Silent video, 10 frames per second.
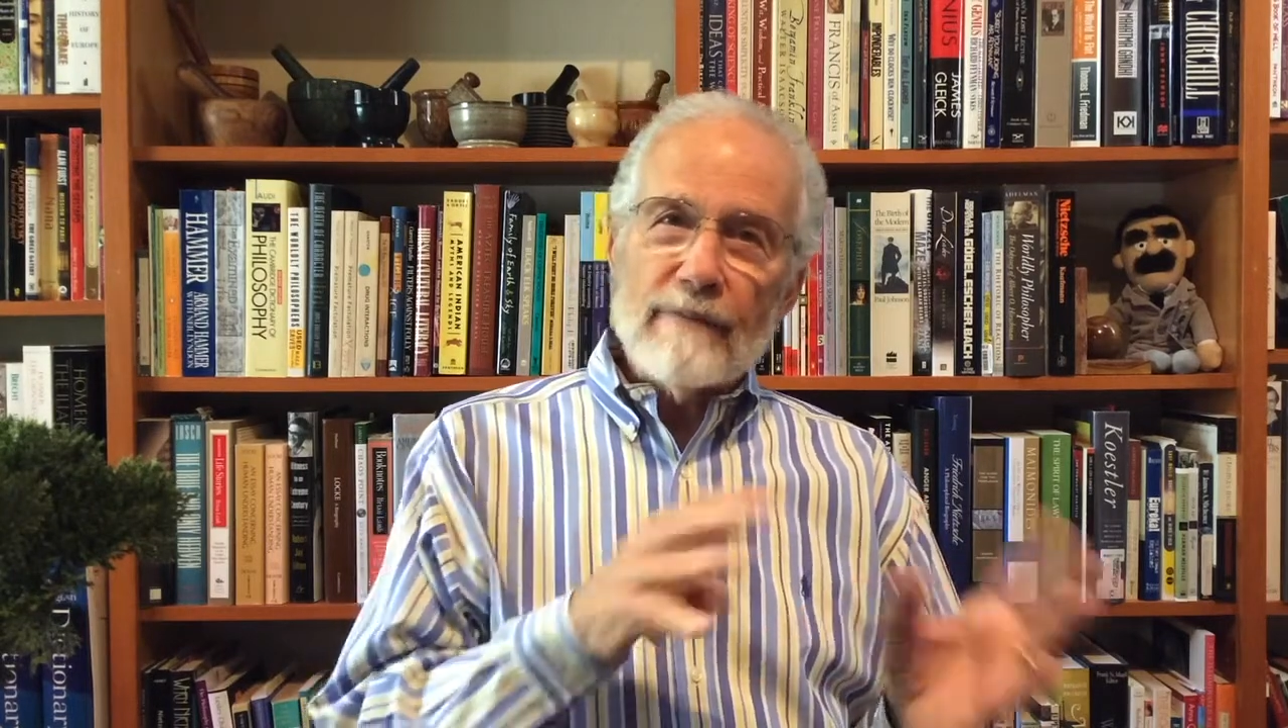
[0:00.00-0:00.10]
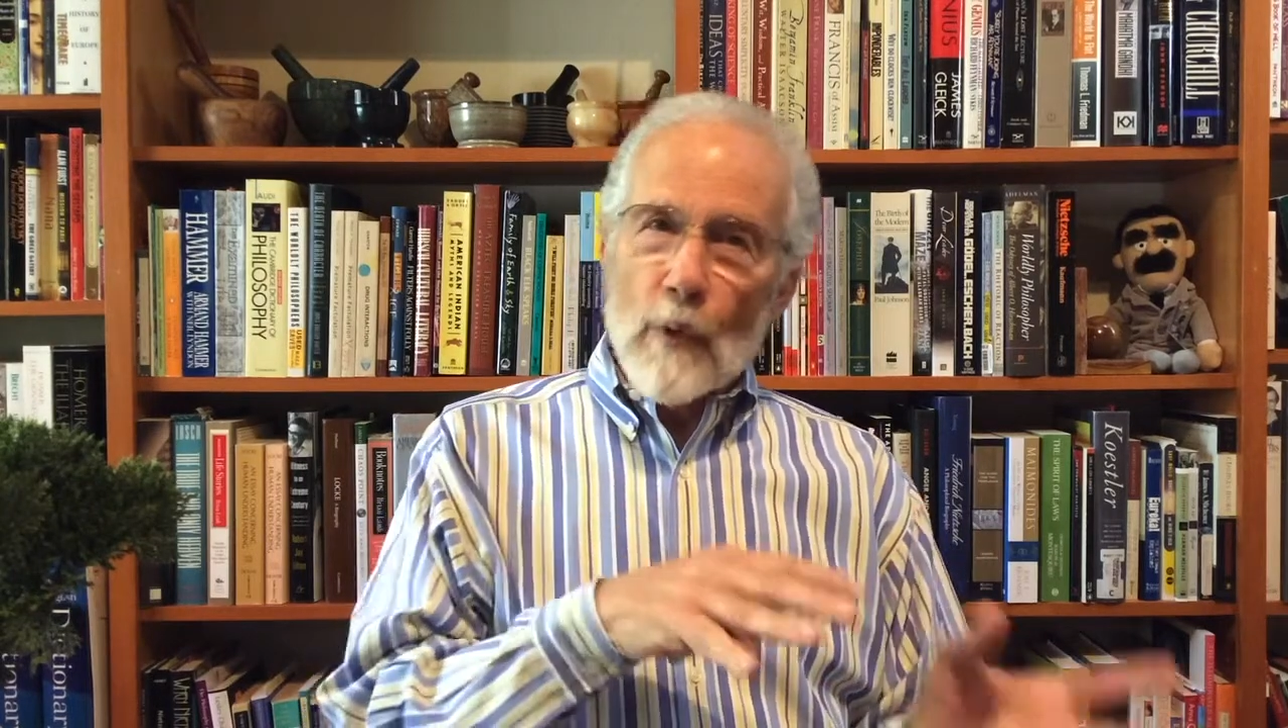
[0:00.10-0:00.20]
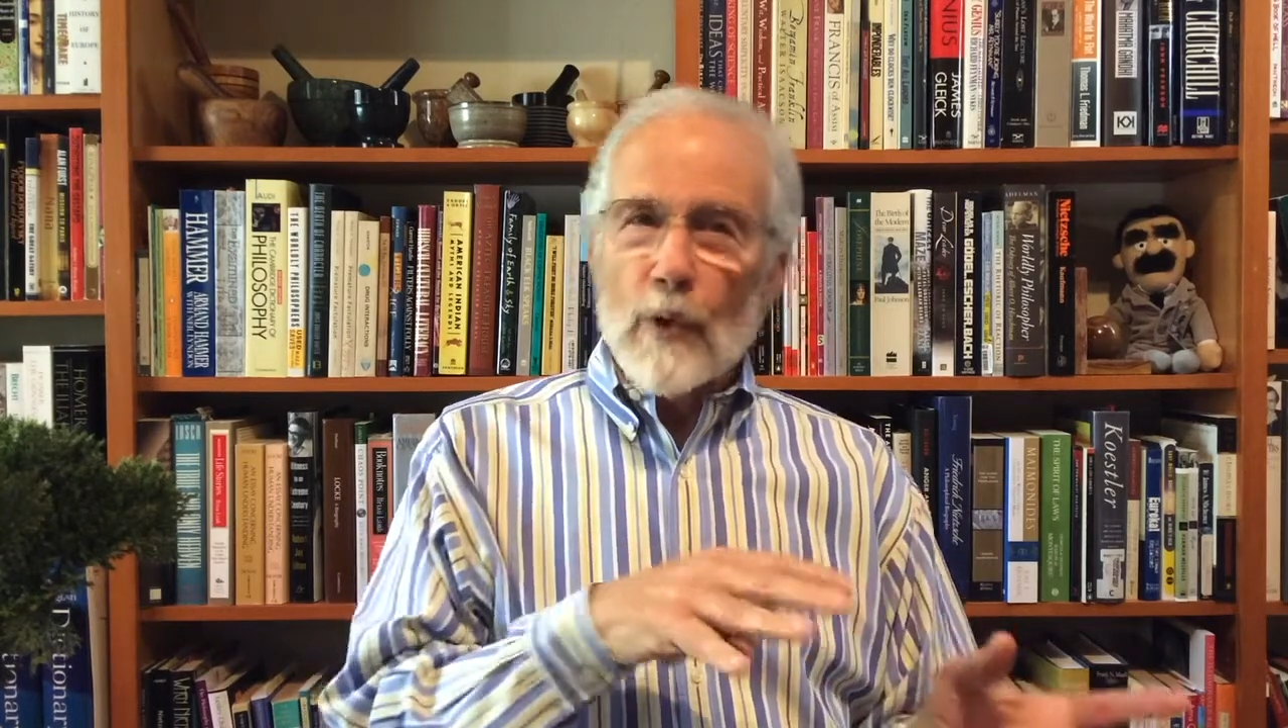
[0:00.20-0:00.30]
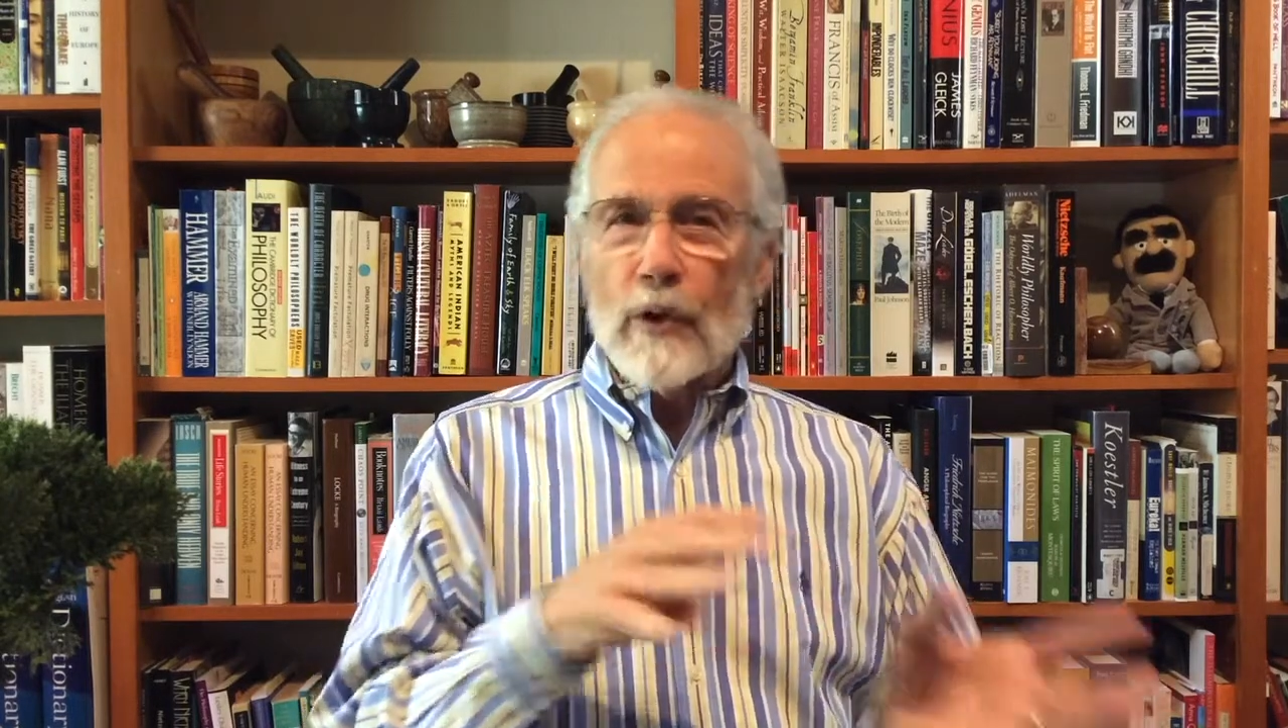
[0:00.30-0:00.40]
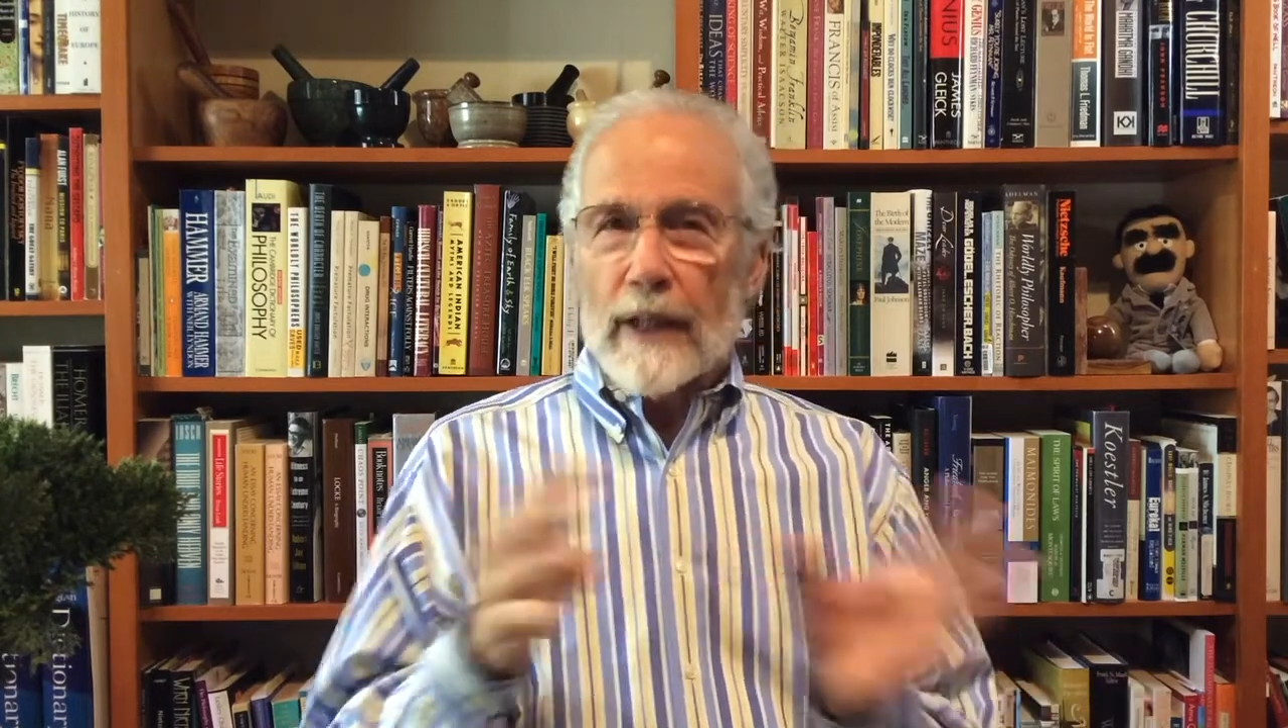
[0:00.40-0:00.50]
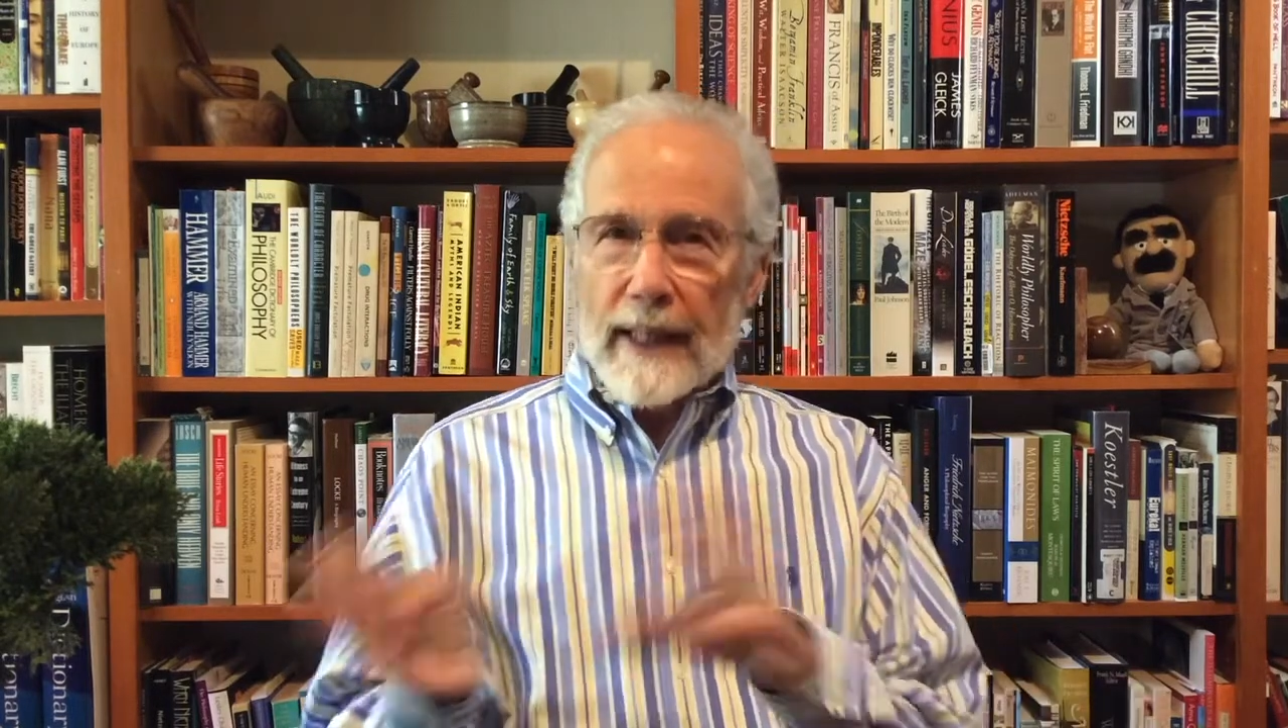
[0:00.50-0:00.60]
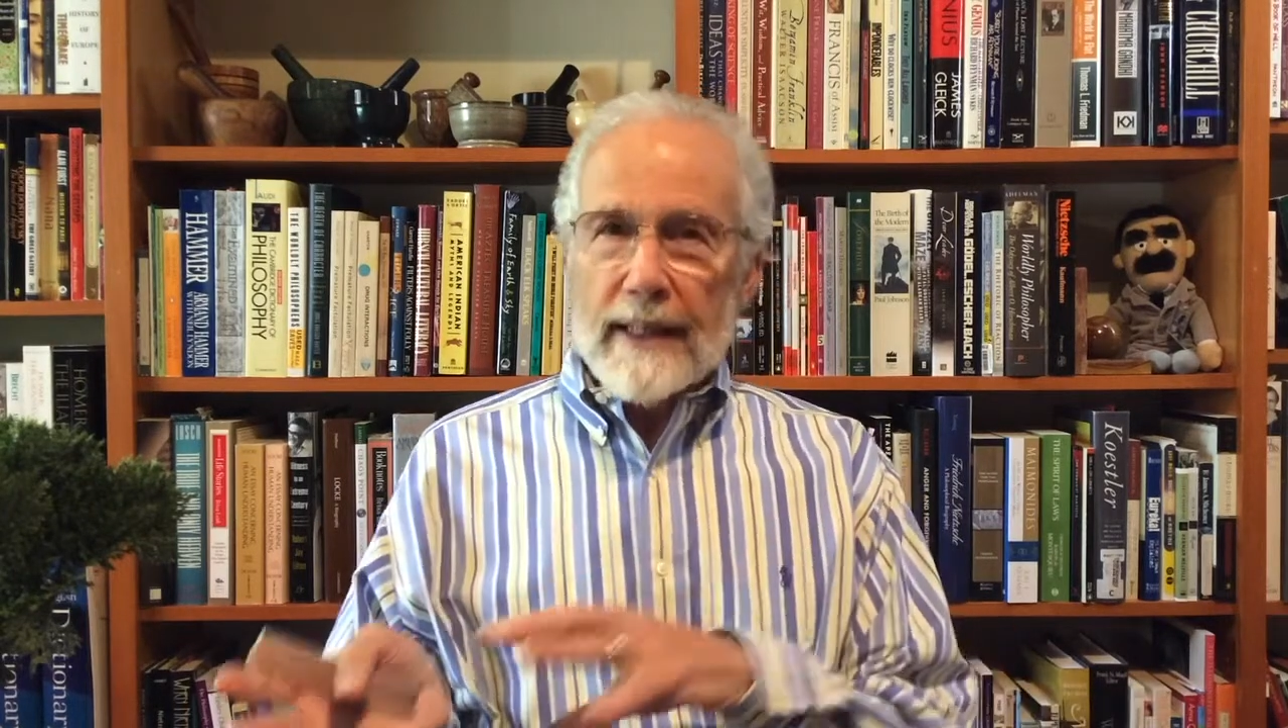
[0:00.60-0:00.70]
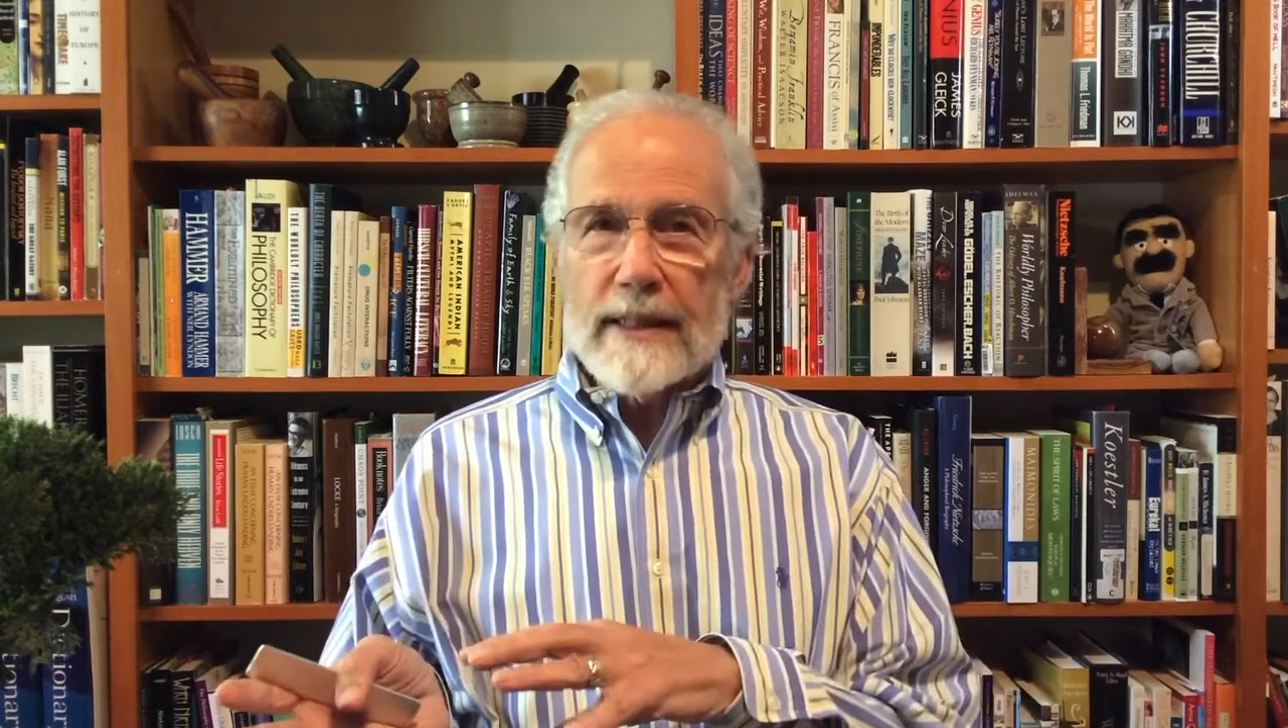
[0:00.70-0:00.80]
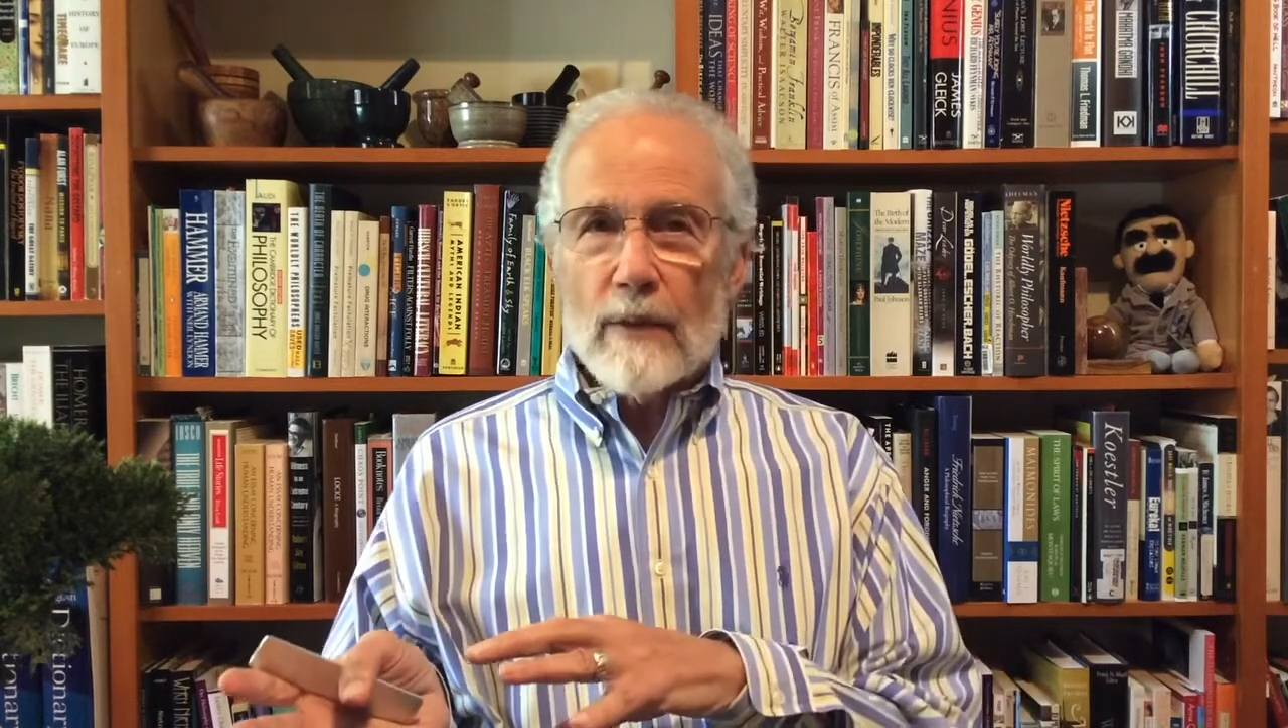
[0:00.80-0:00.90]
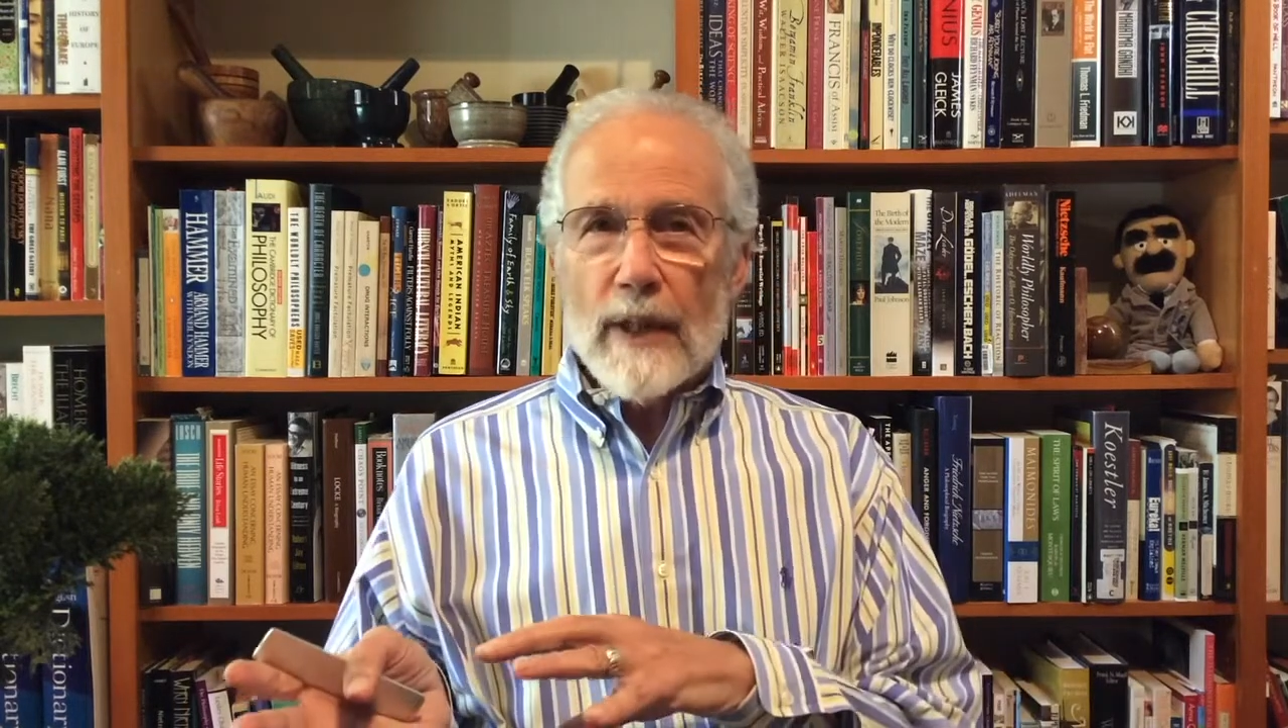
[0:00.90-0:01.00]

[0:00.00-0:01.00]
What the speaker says: for or against